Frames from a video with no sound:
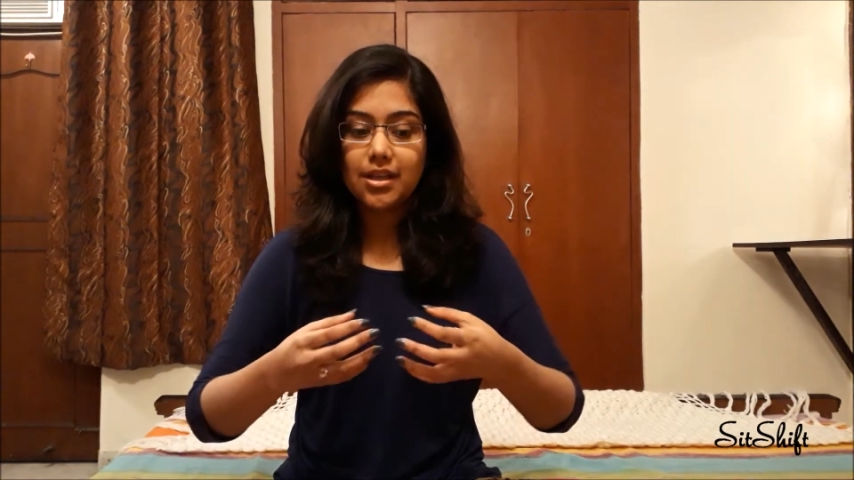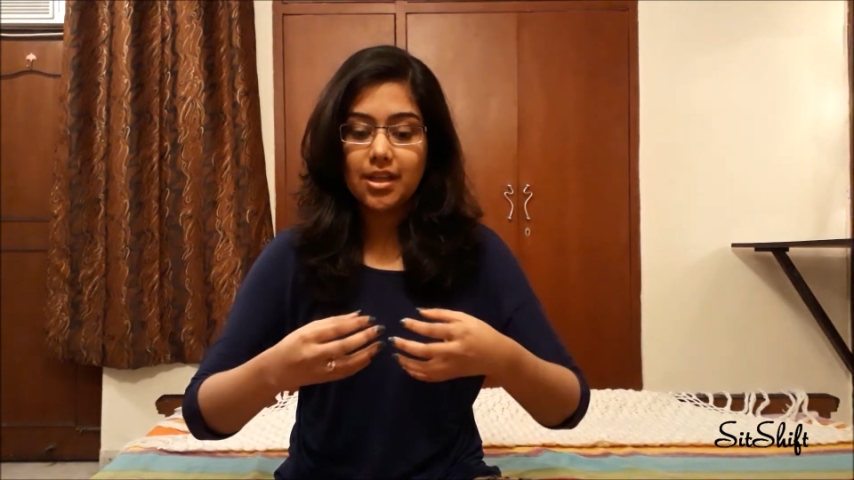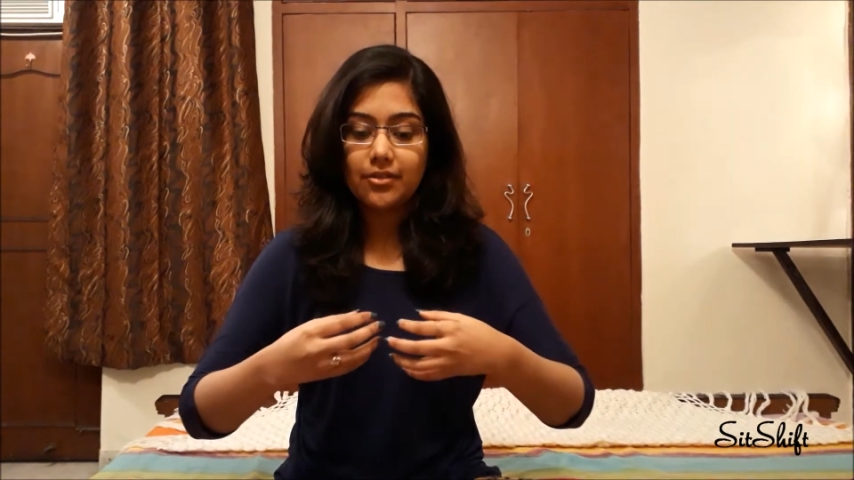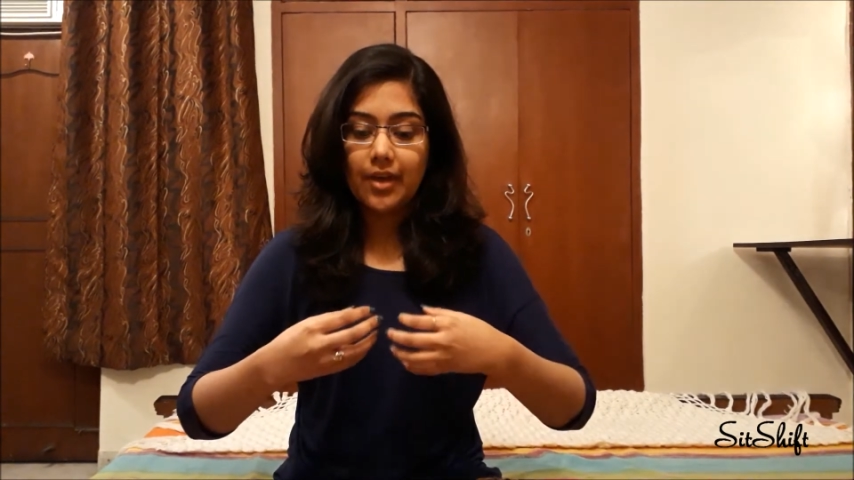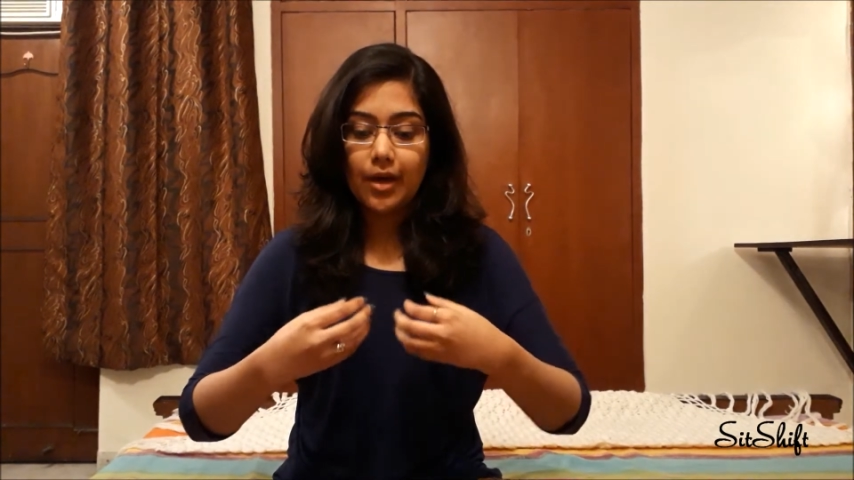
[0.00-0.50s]

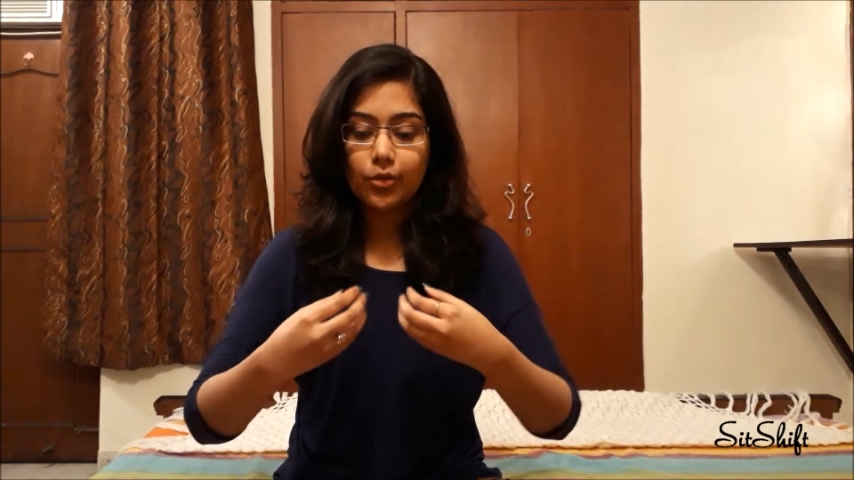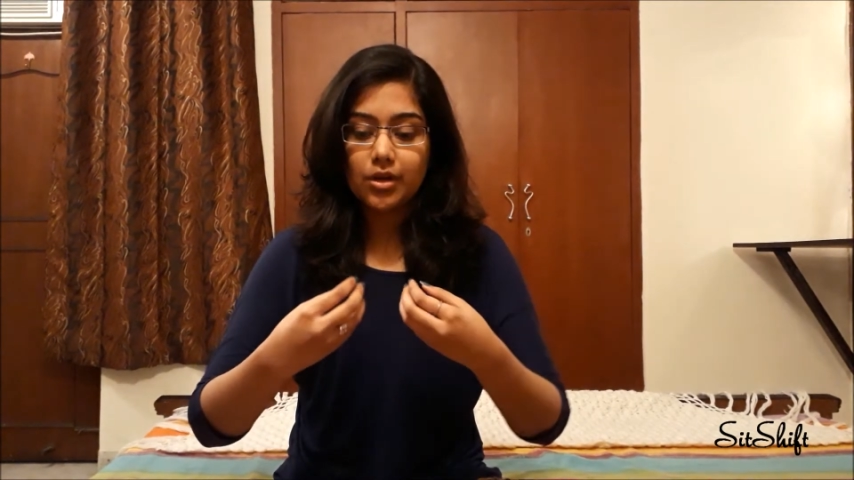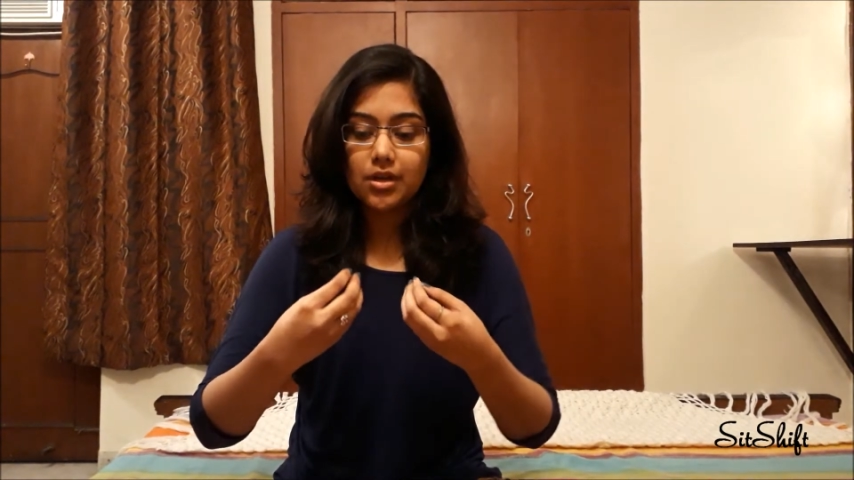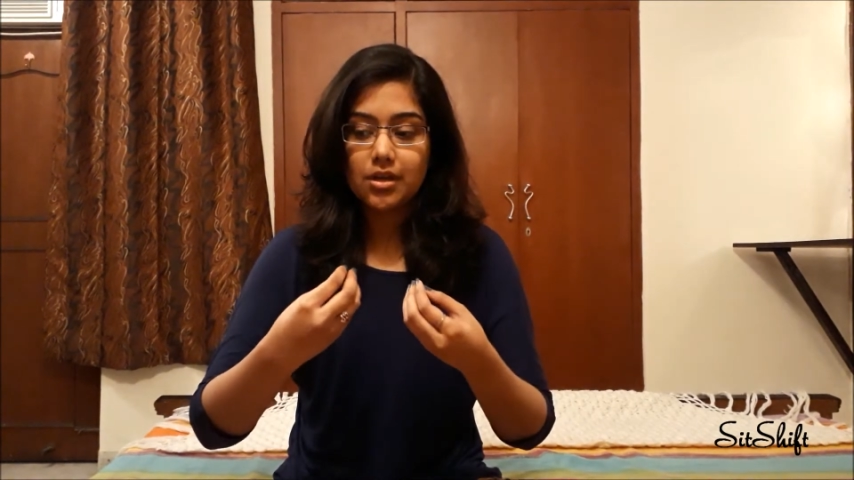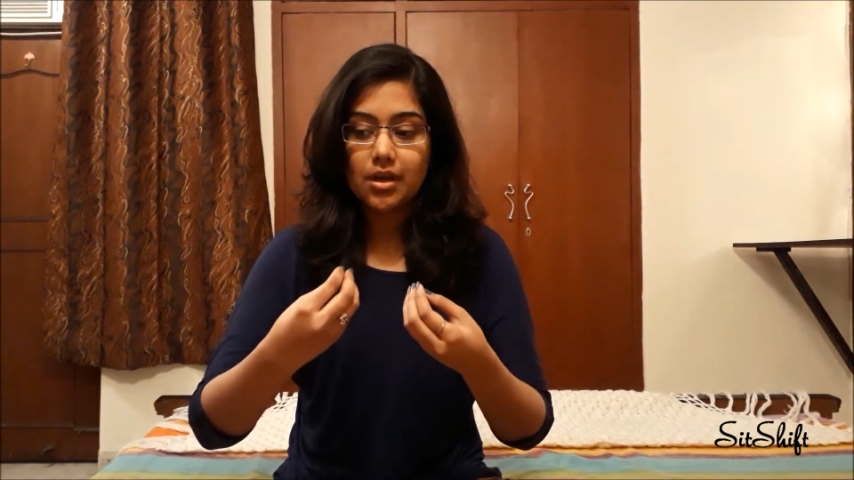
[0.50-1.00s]
give
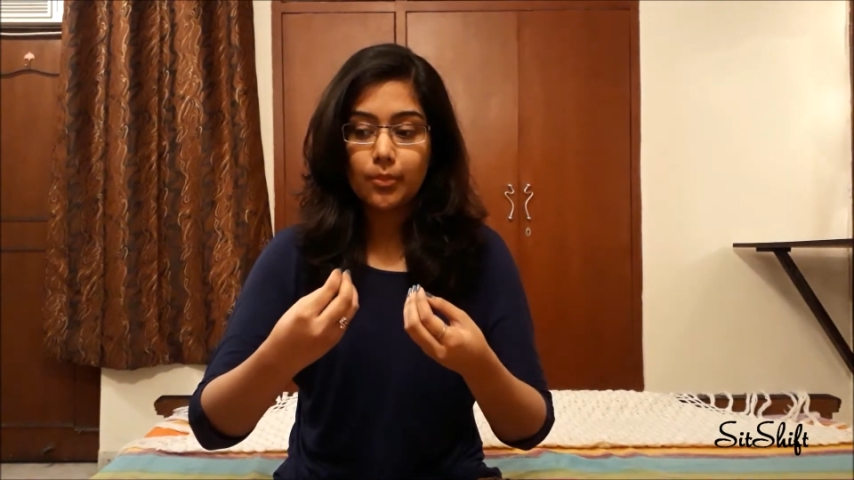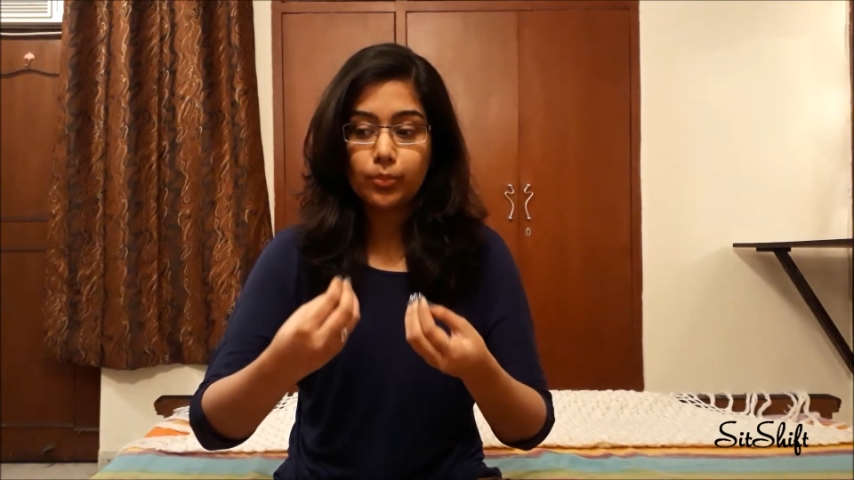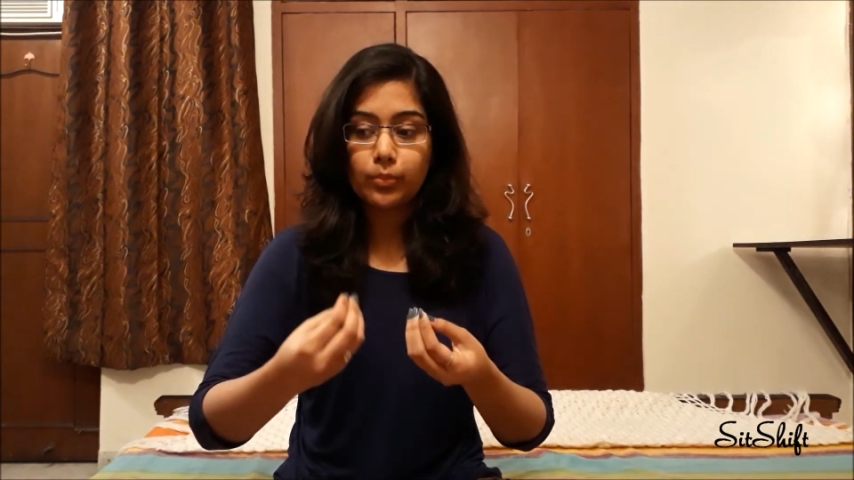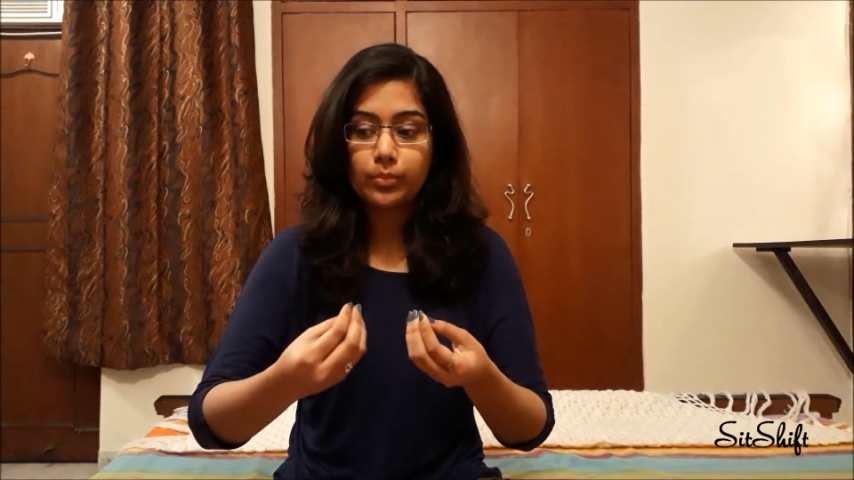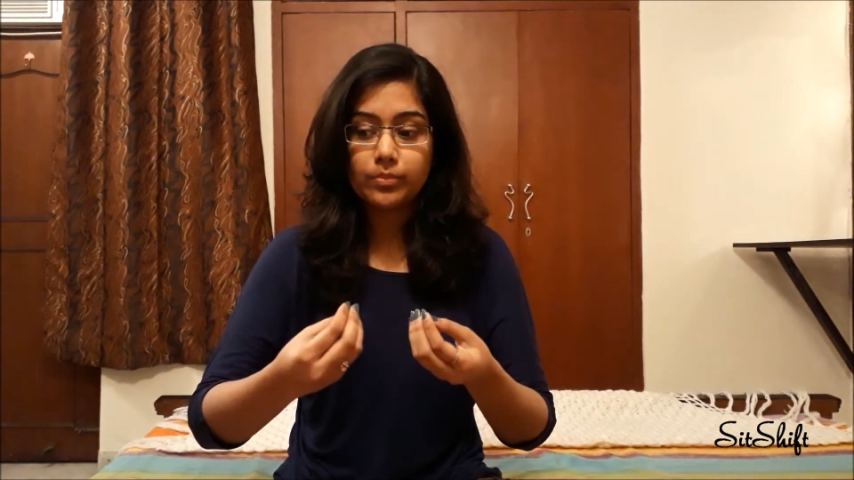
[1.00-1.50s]
out
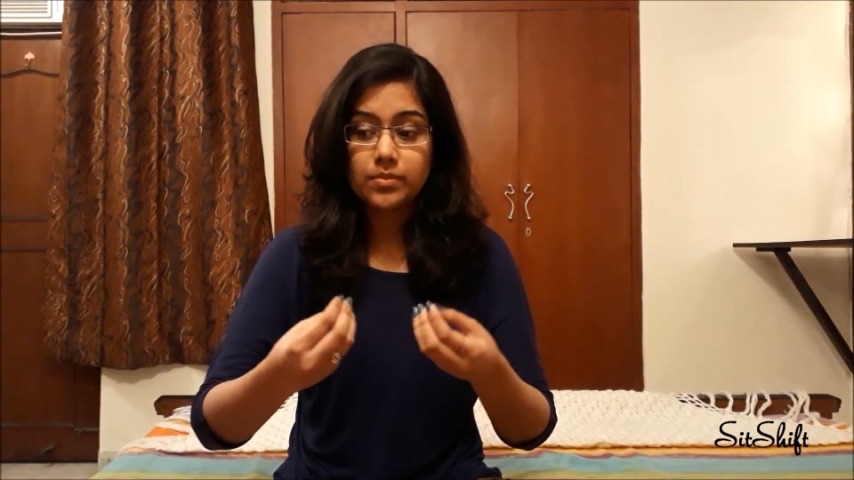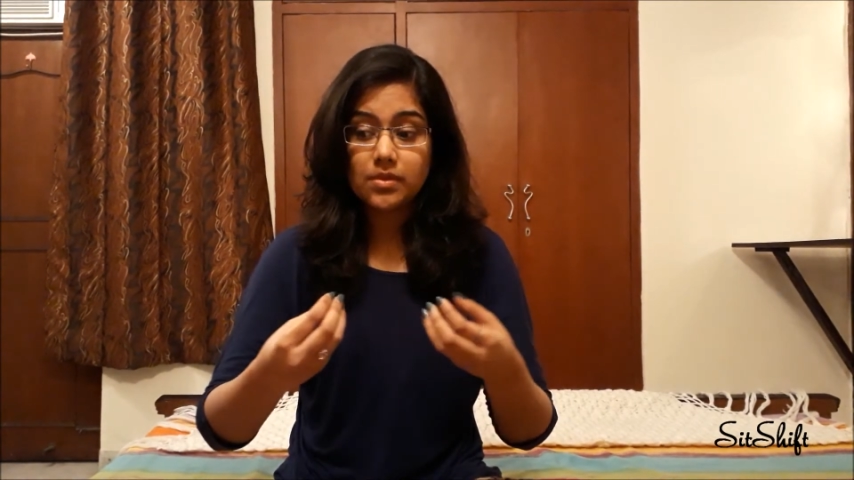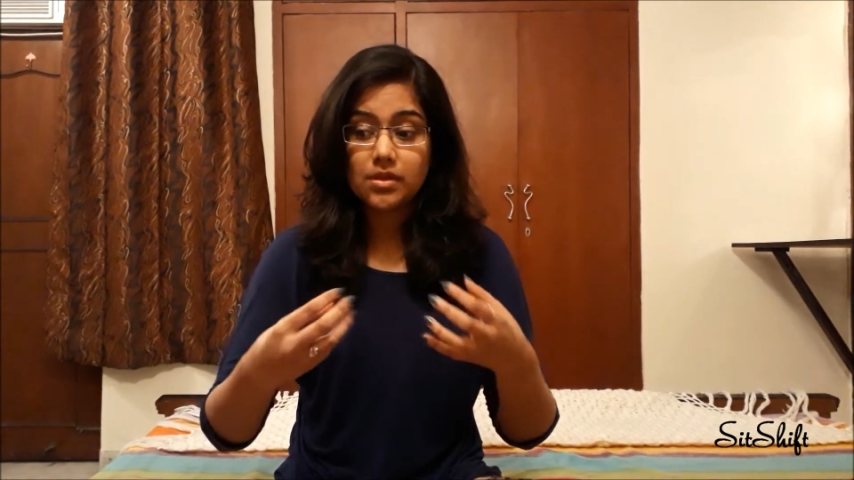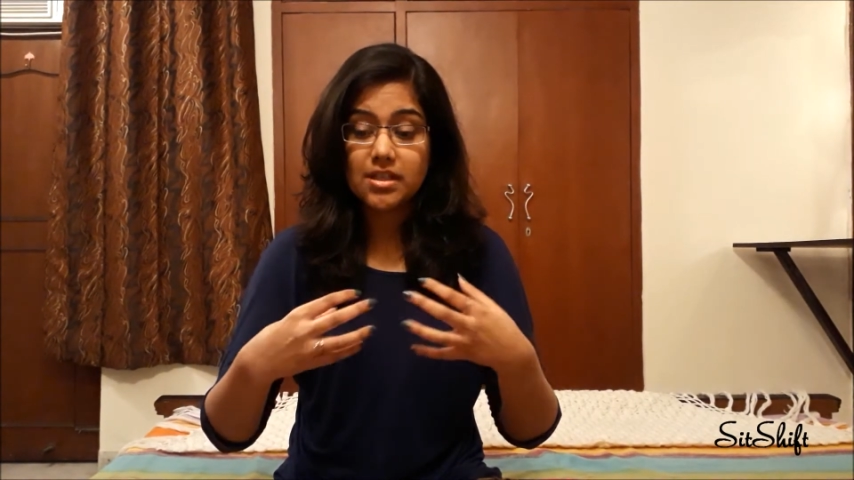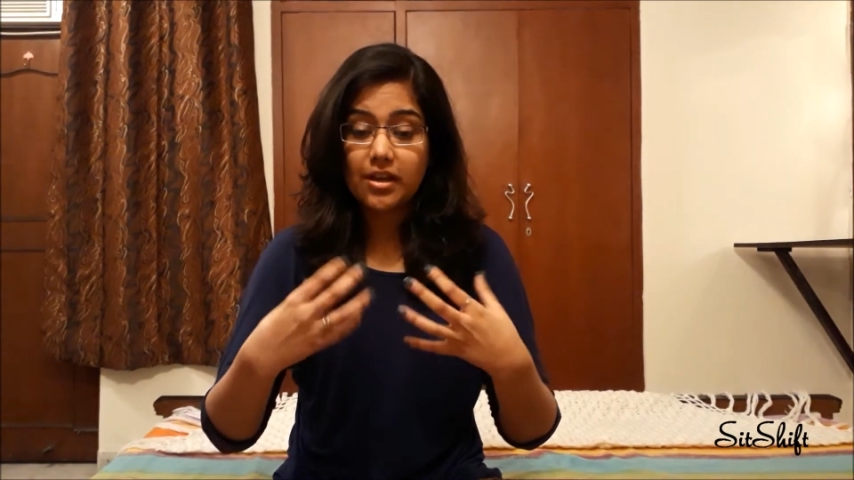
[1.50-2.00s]

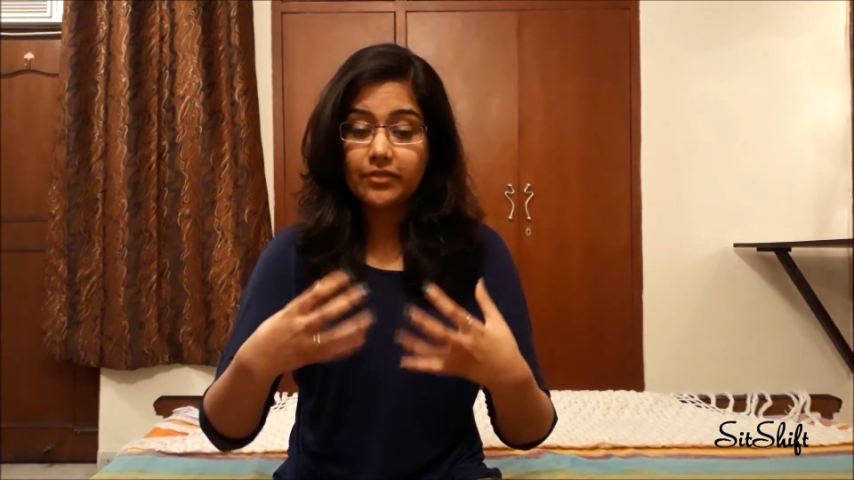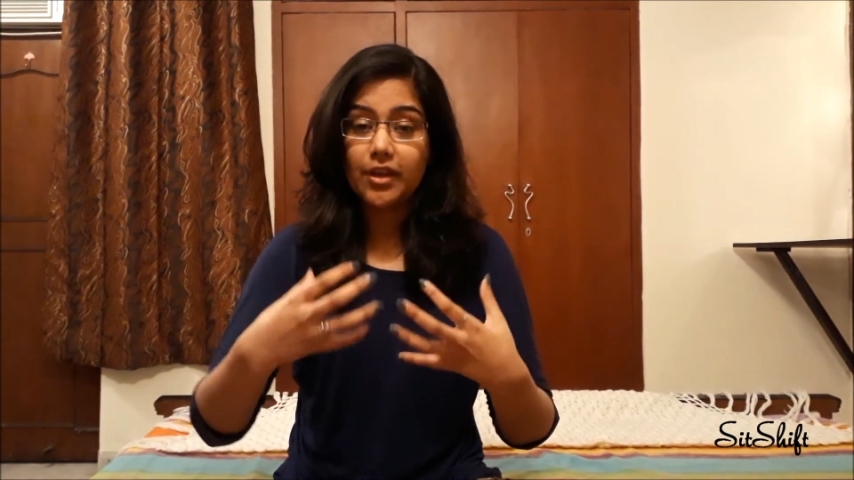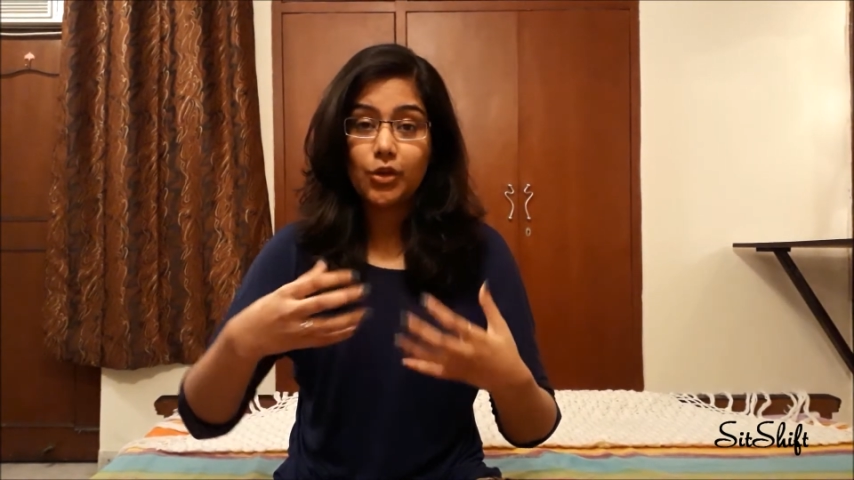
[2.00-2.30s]
stuff